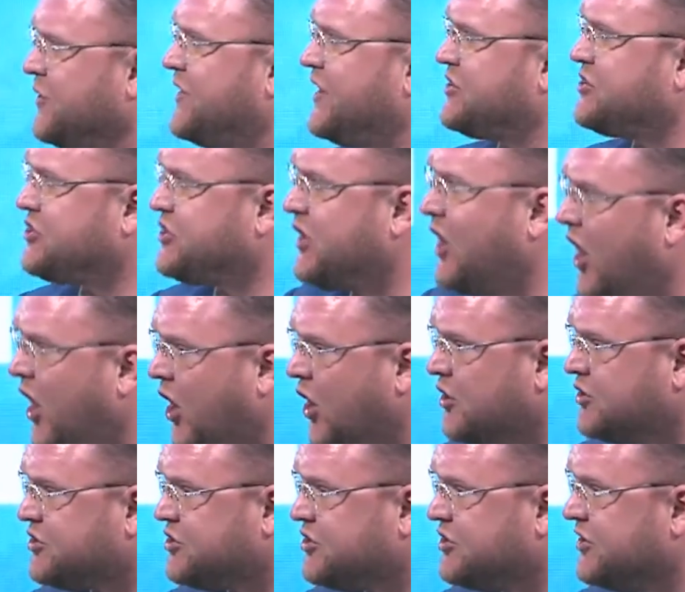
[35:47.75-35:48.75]
the
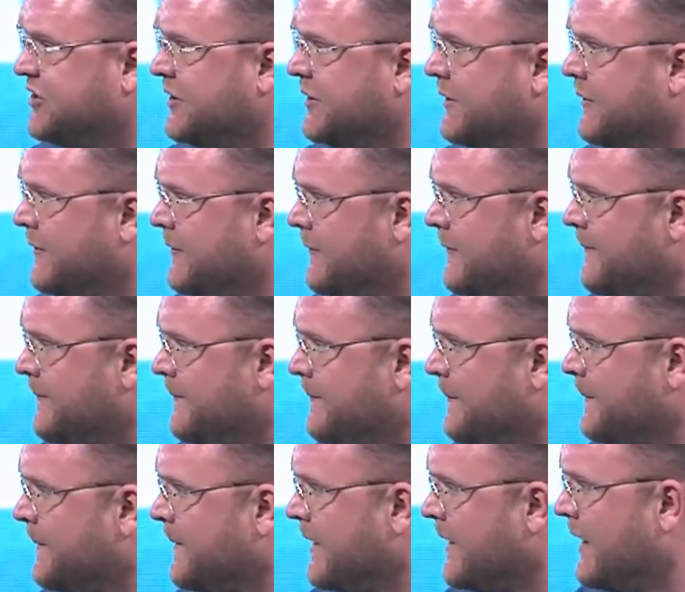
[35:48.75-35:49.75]
church
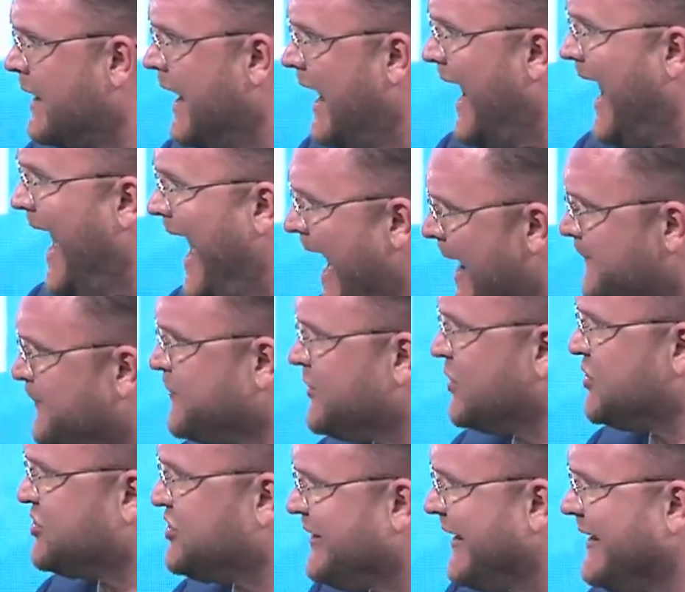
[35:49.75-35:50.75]
after
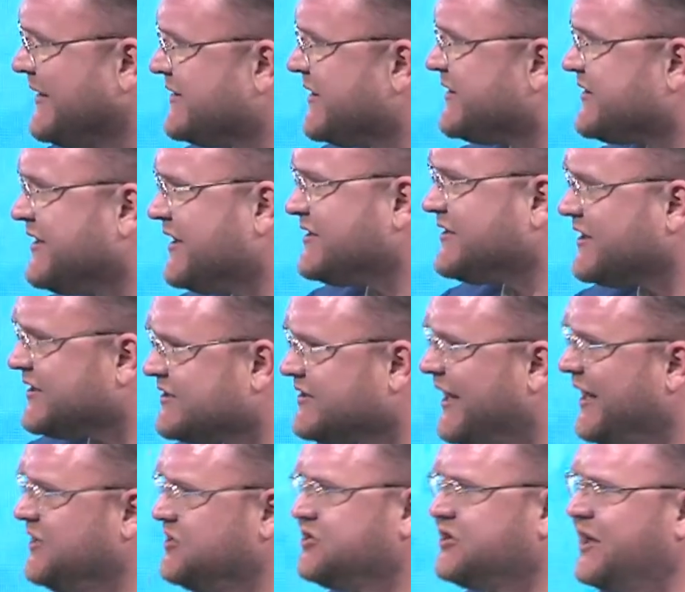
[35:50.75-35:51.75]
Jesus'
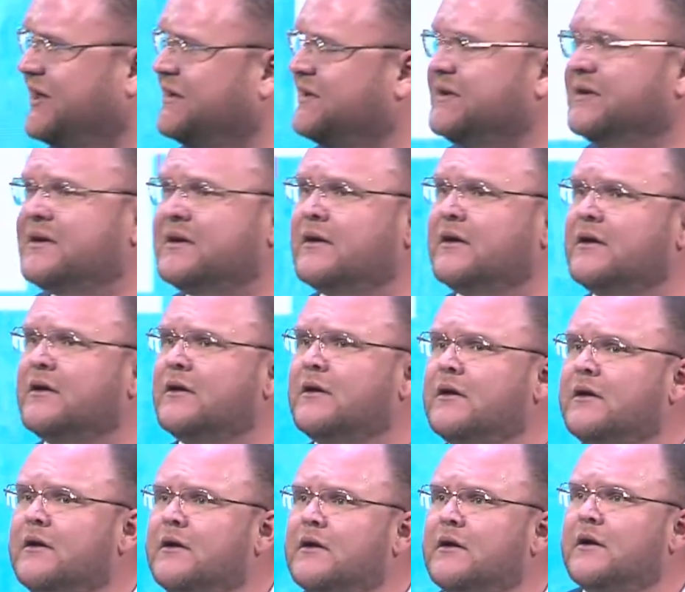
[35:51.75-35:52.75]
ascension?
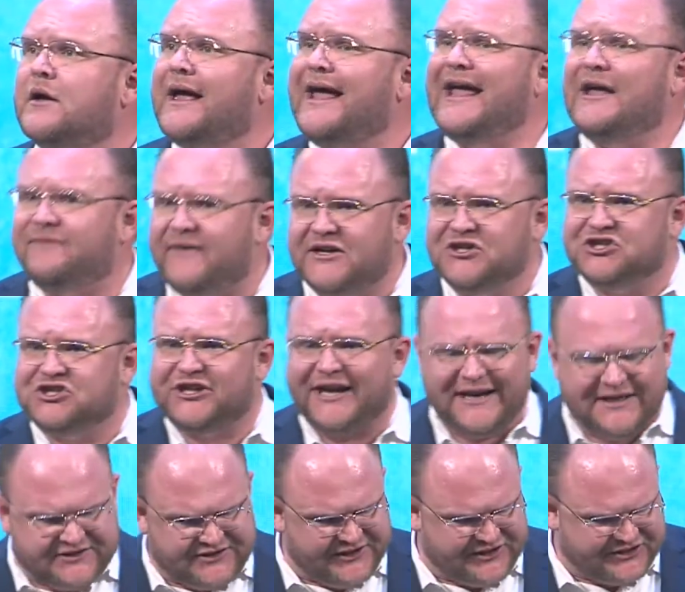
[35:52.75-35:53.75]
Even
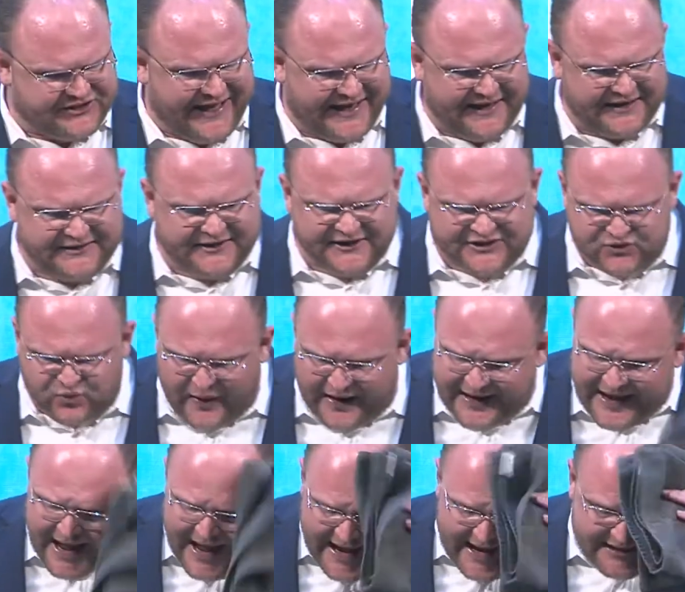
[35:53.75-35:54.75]
Jesus said it this way.
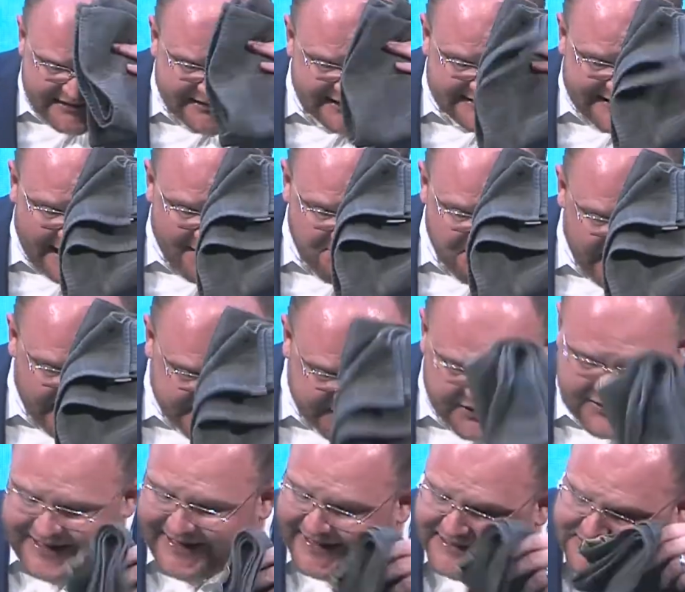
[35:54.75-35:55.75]
He says, I must
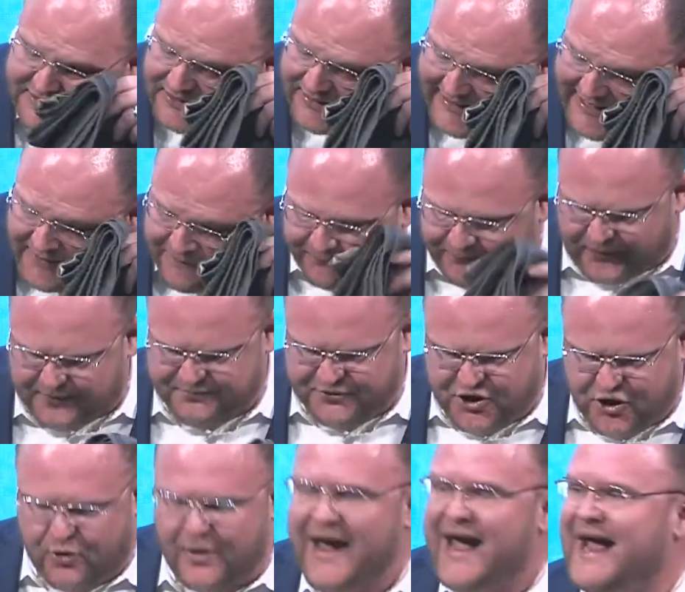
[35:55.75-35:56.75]
needs leave from
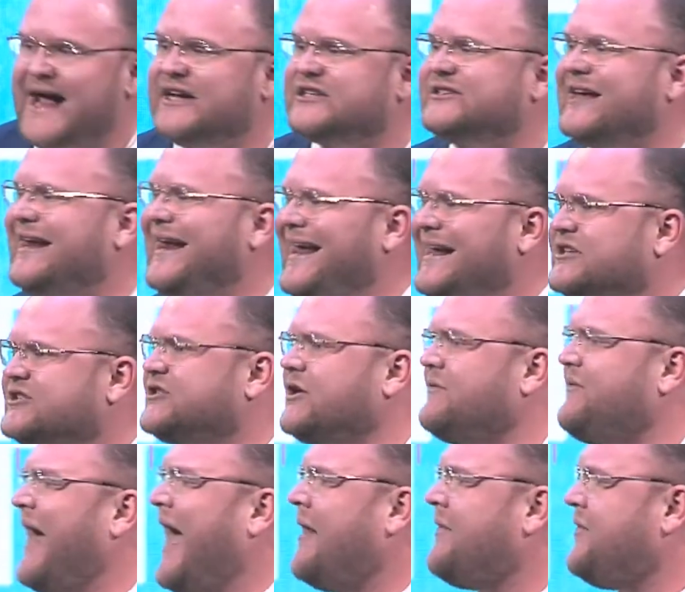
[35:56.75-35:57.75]
you. He said, in so
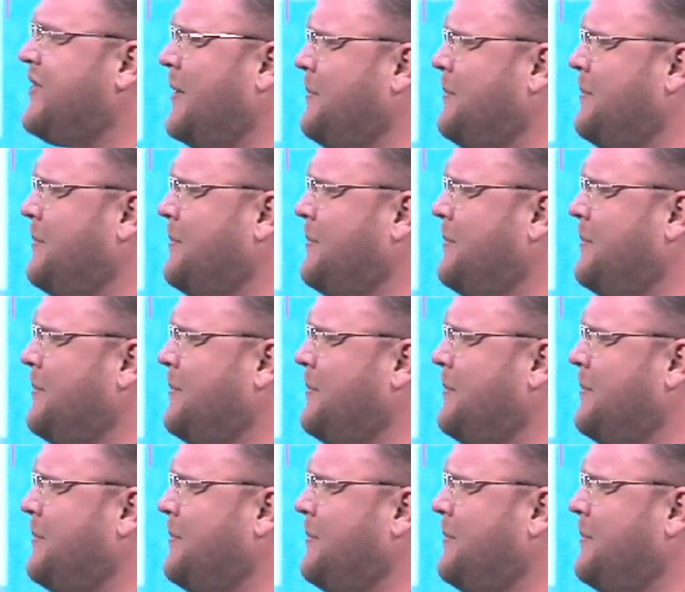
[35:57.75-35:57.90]
that the